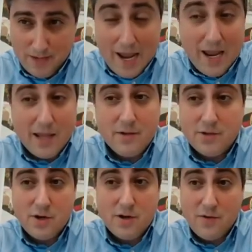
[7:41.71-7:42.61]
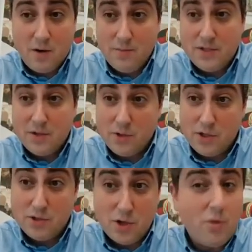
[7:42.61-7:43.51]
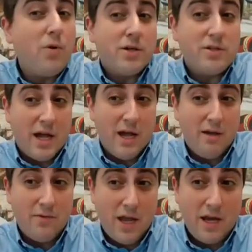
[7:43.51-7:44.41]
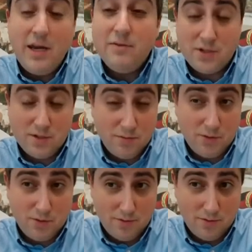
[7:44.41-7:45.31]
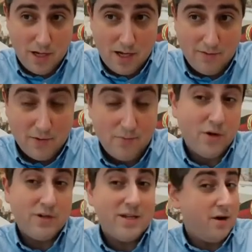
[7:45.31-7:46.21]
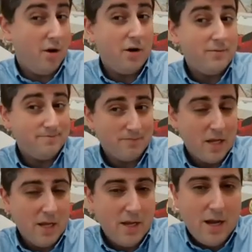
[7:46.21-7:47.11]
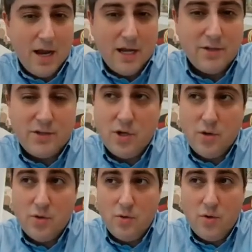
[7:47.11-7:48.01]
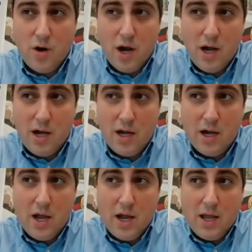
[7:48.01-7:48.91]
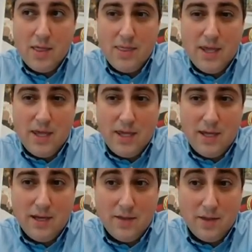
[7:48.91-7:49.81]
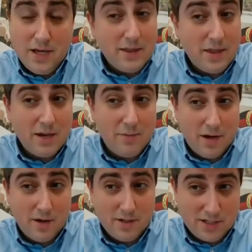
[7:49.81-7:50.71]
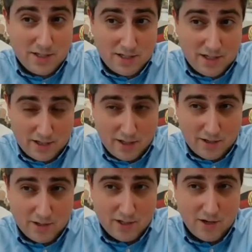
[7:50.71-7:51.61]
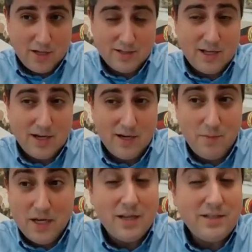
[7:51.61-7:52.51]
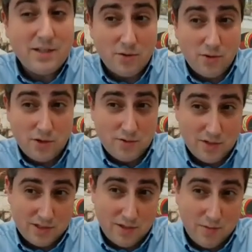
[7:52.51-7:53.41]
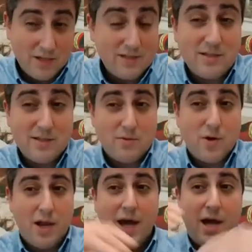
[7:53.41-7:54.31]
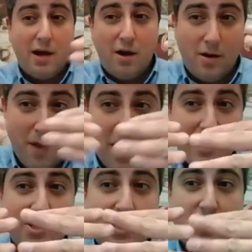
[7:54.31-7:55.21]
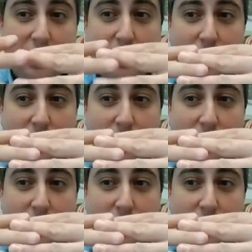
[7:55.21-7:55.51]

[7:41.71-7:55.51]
And there's certain environments in which you don't want to have any visible uh, footprint at all. And so uh, the the neat thing about our stitching technology is that it, because it is noise resistant, because it doesn't rely on matching